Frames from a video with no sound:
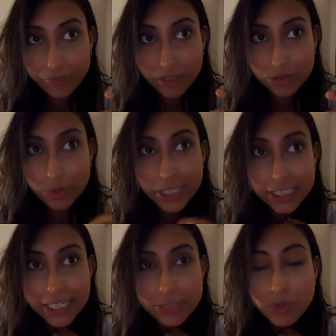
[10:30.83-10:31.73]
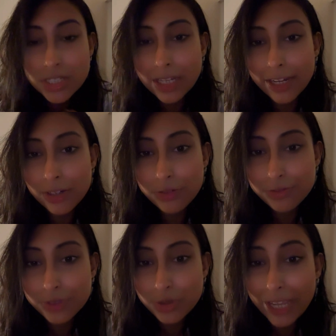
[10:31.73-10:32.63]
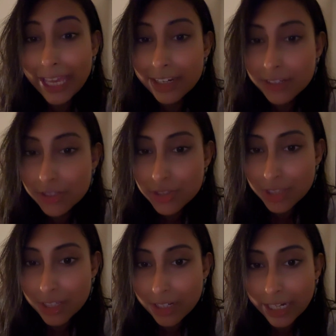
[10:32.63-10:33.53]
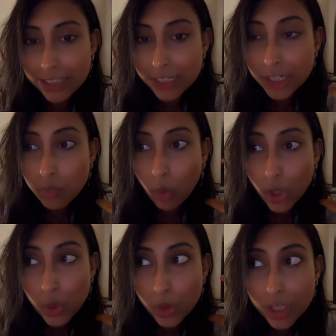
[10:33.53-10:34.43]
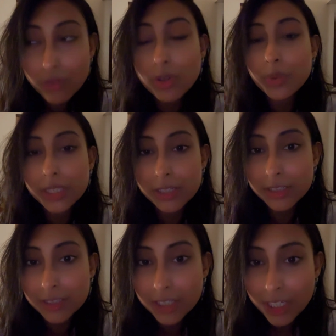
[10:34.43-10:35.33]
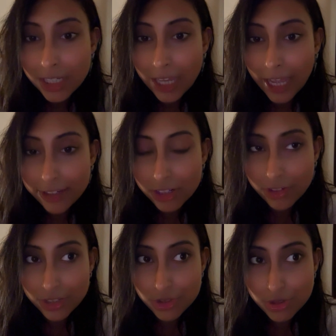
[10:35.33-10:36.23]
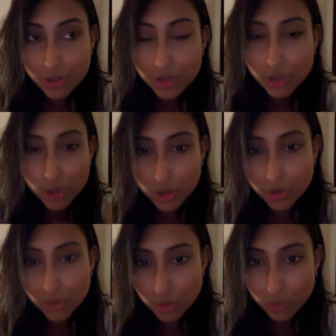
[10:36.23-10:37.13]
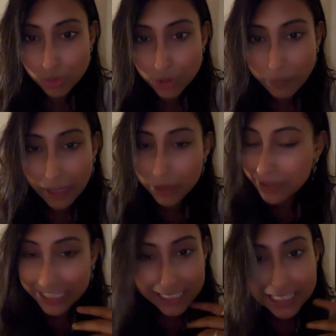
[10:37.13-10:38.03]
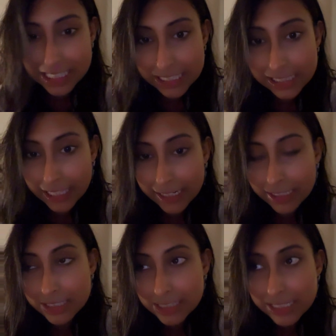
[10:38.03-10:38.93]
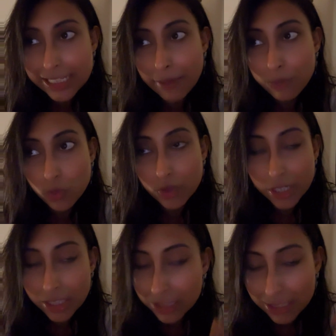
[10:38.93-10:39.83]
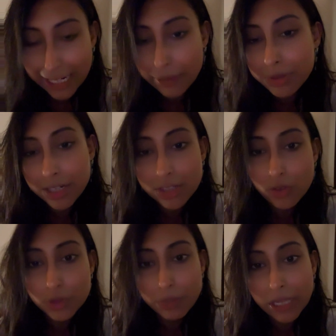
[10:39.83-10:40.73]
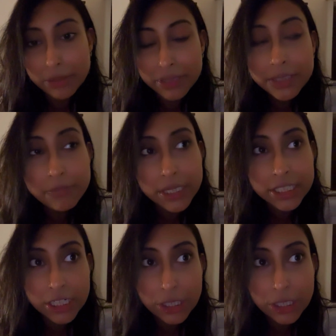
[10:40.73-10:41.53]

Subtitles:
so it was a kind of, heritage thing, right? They didn't want to give away the annual register just to the parliament. It is still there, it is still kept over in the library of the parliament, but